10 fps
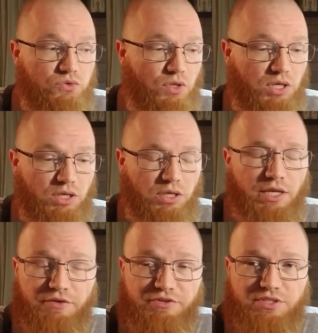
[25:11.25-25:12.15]
And
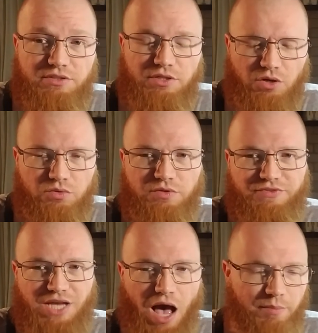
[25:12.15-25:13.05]
if it's, you know, if
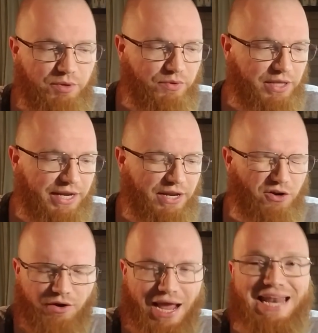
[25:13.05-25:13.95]
it's a hobby related
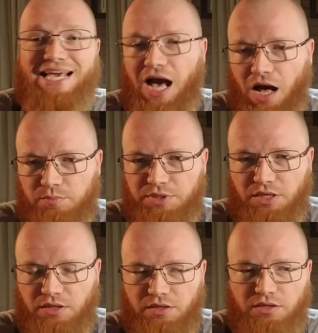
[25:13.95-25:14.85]
or any
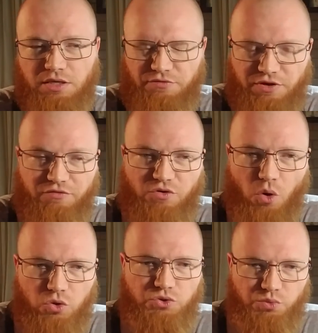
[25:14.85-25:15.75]
hobby, if you have
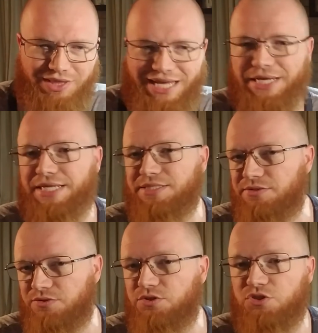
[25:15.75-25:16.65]
goals related
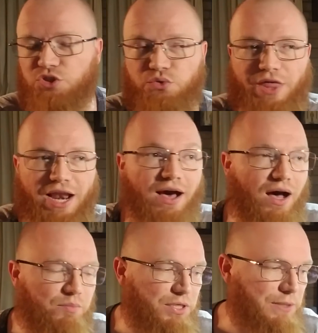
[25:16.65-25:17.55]
to that
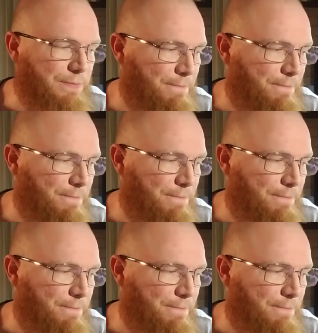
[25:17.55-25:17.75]
hobby,